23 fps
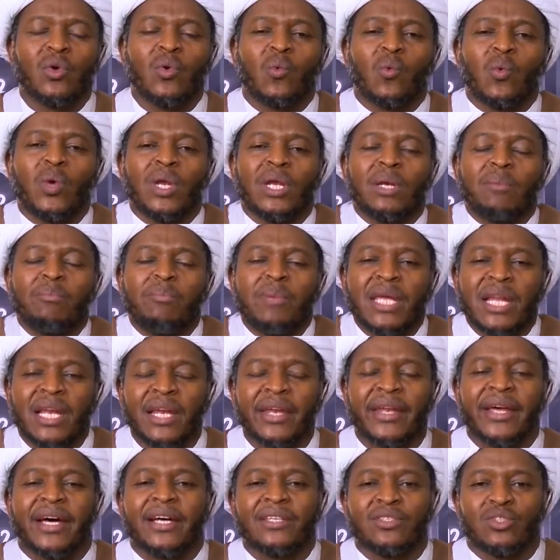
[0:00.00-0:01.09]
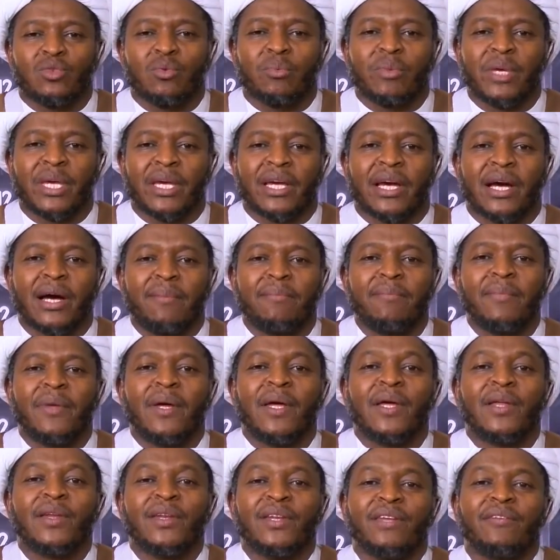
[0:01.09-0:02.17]
will build us to become
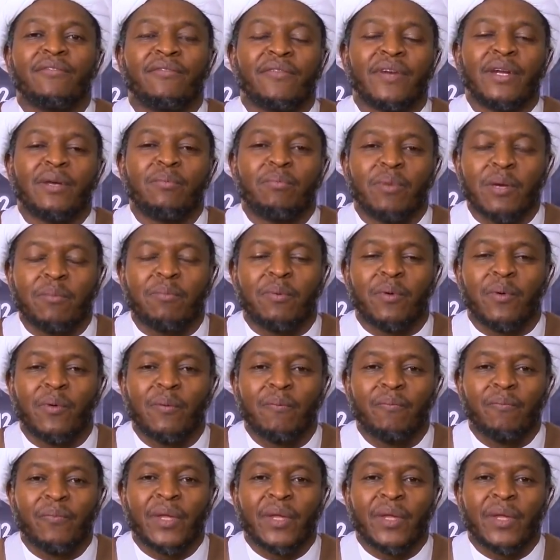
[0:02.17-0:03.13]
different people.